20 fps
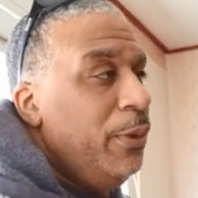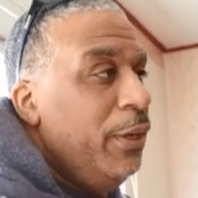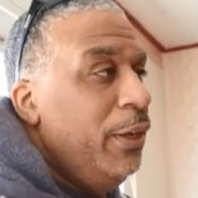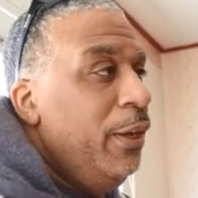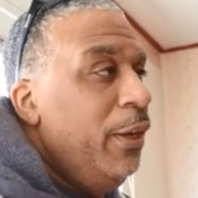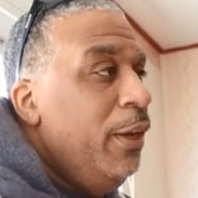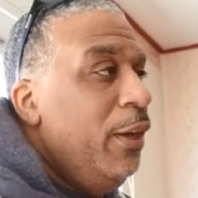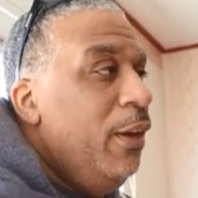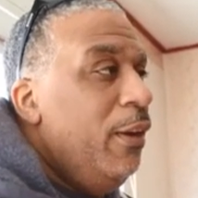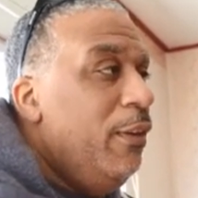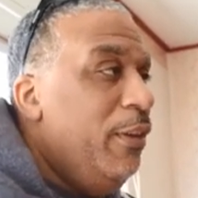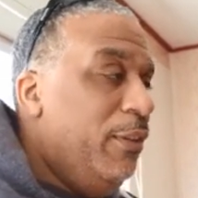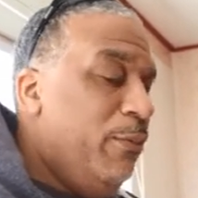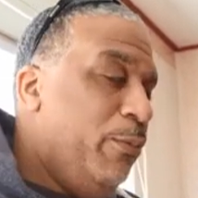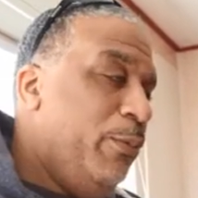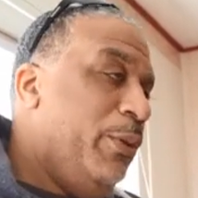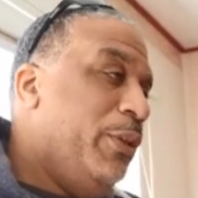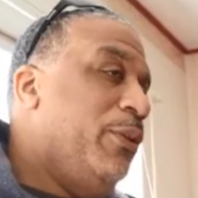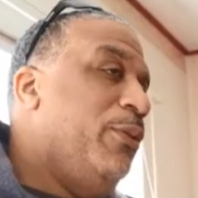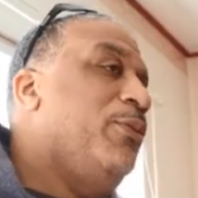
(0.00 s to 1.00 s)
Okay.
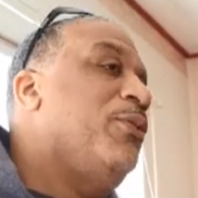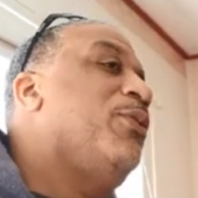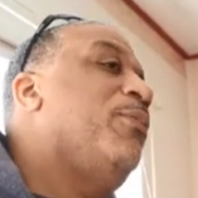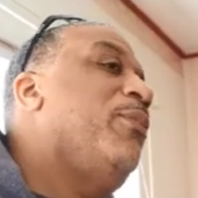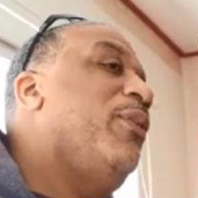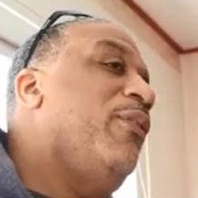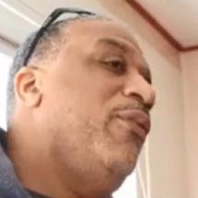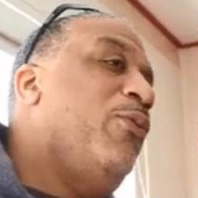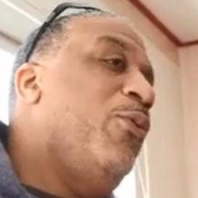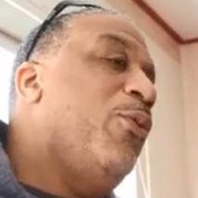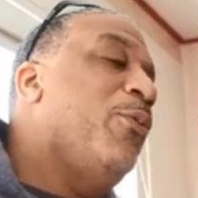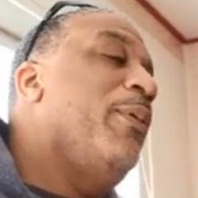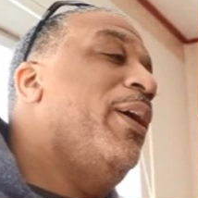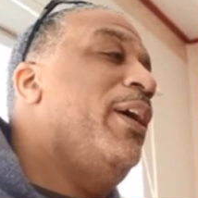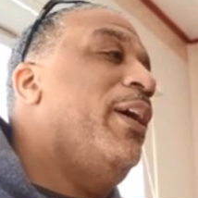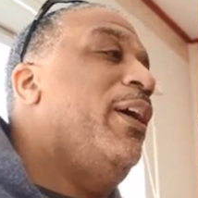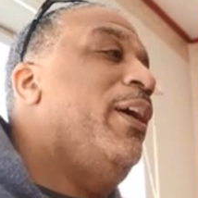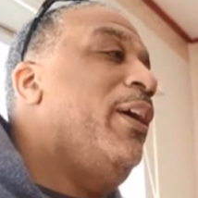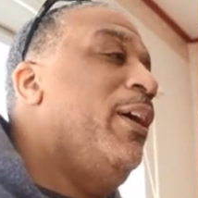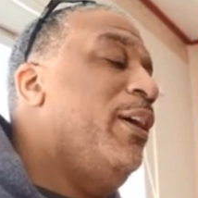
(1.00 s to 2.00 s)
It would used to be four by
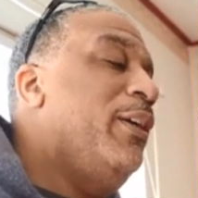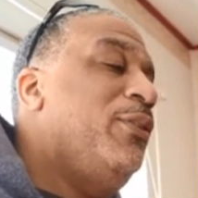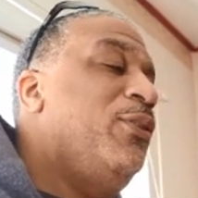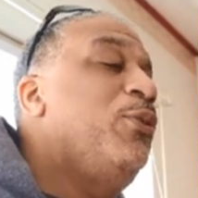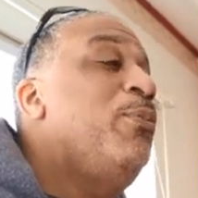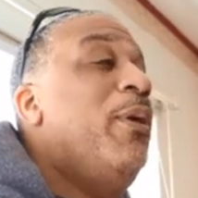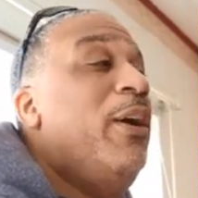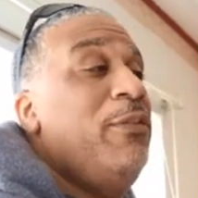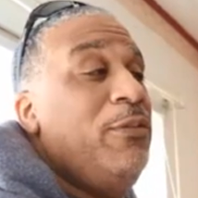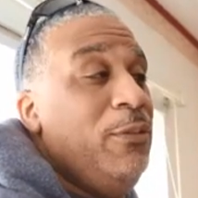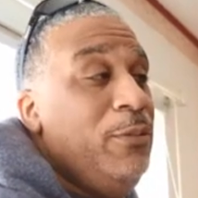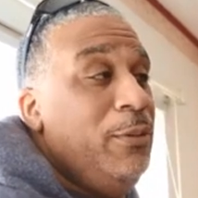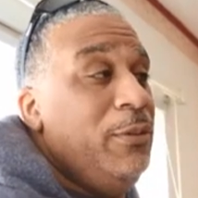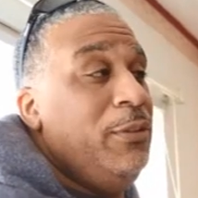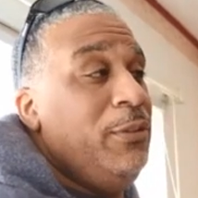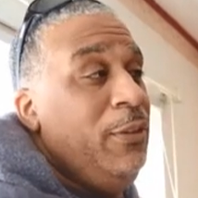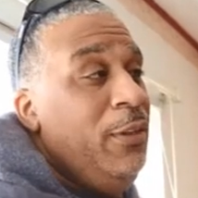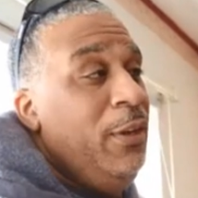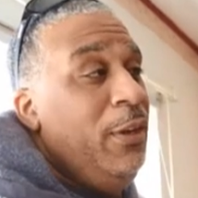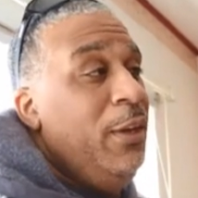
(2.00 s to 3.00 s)
uh, two by
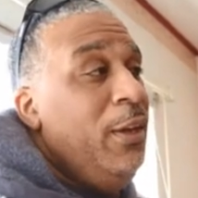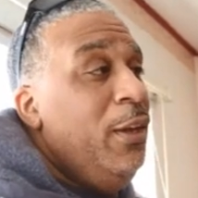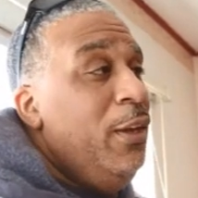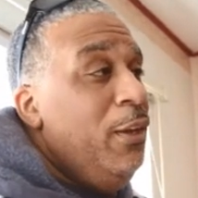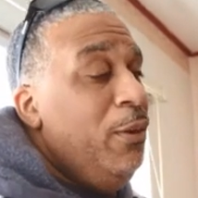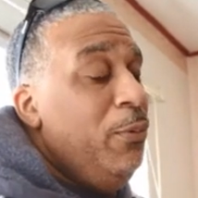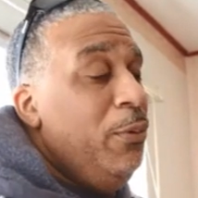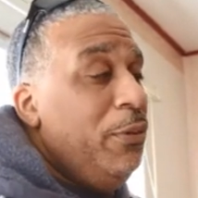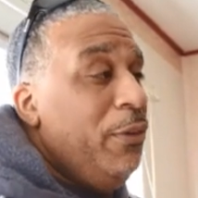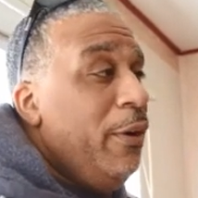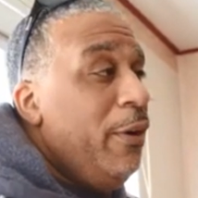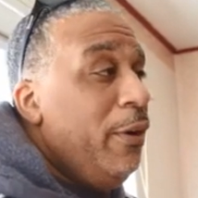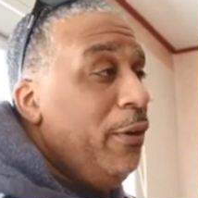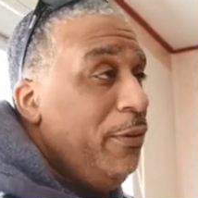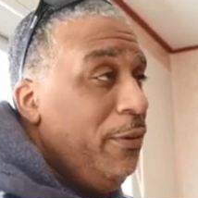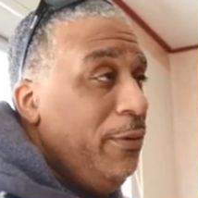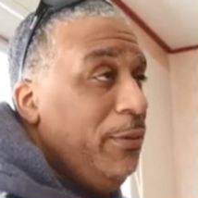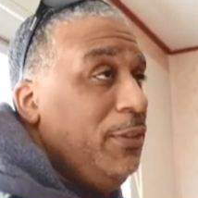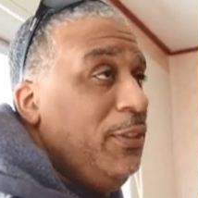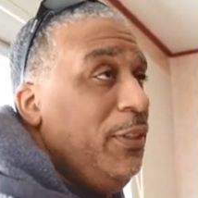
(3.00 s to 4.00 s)
fours with
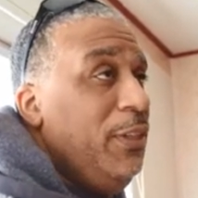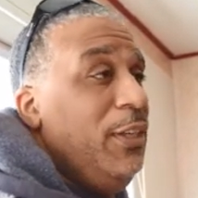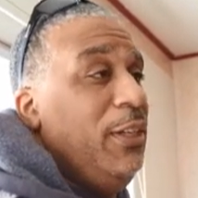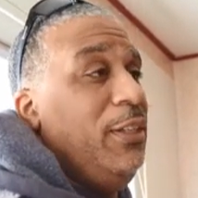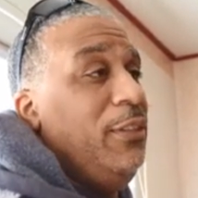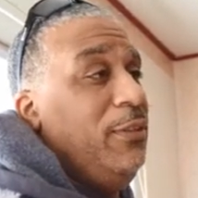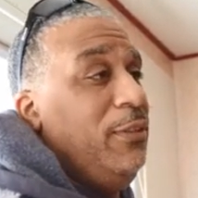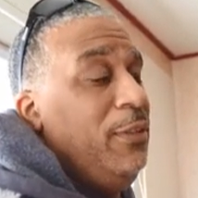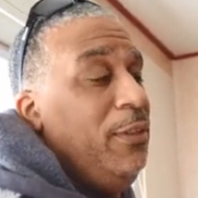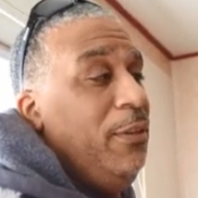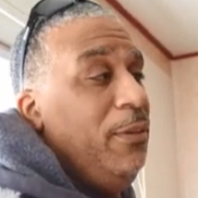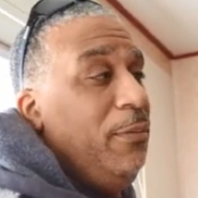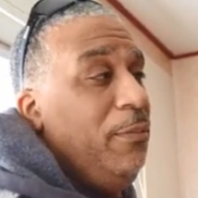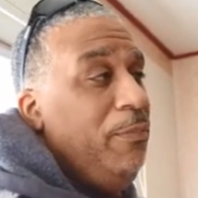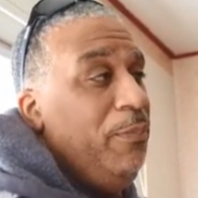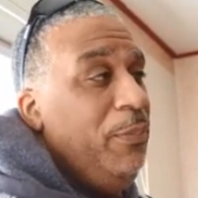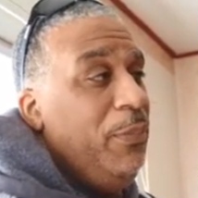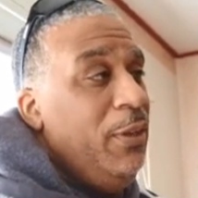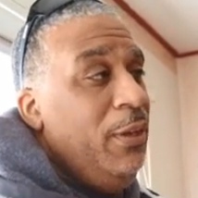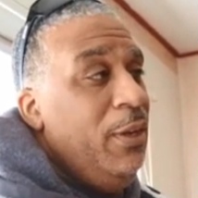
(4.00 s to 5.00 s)
R13. That's so. the
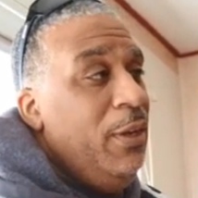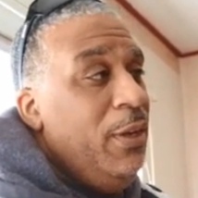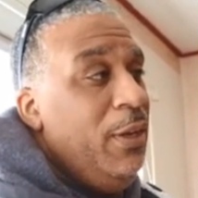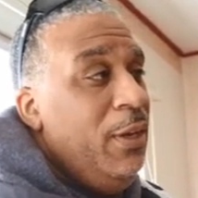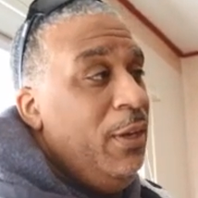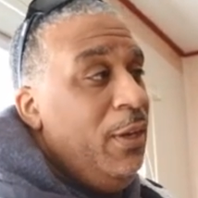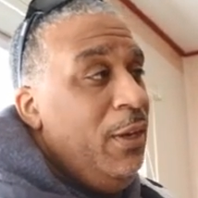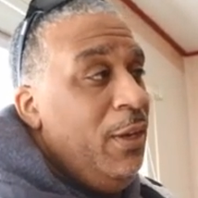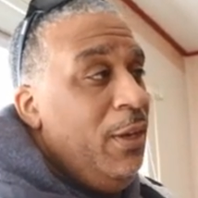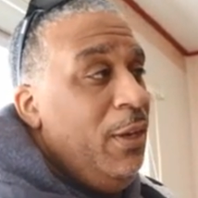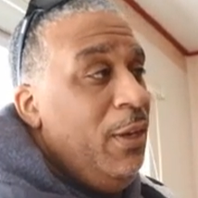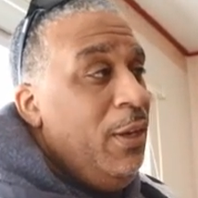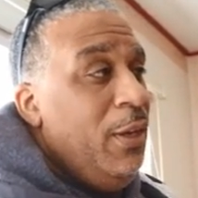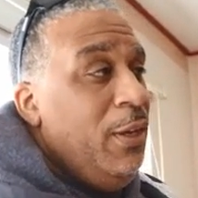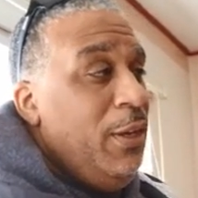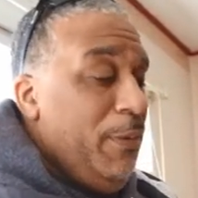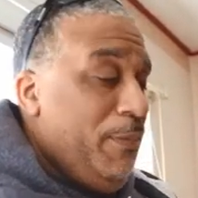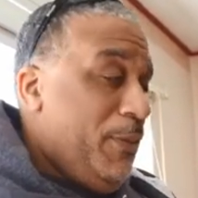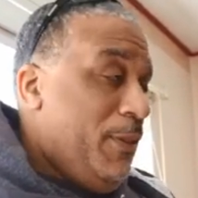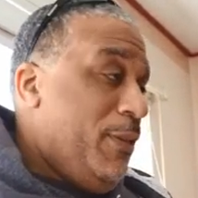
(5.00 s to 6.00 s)
insulation.
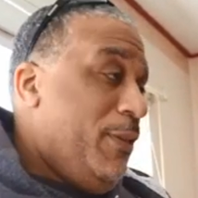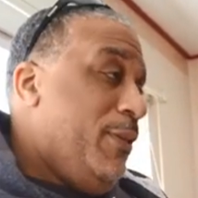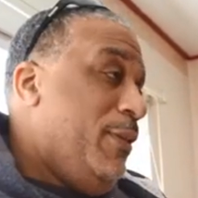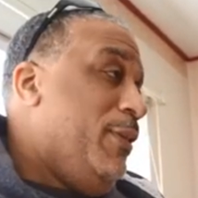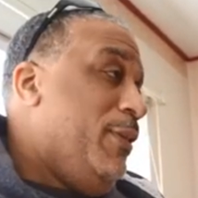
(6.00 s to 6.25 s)
Yes.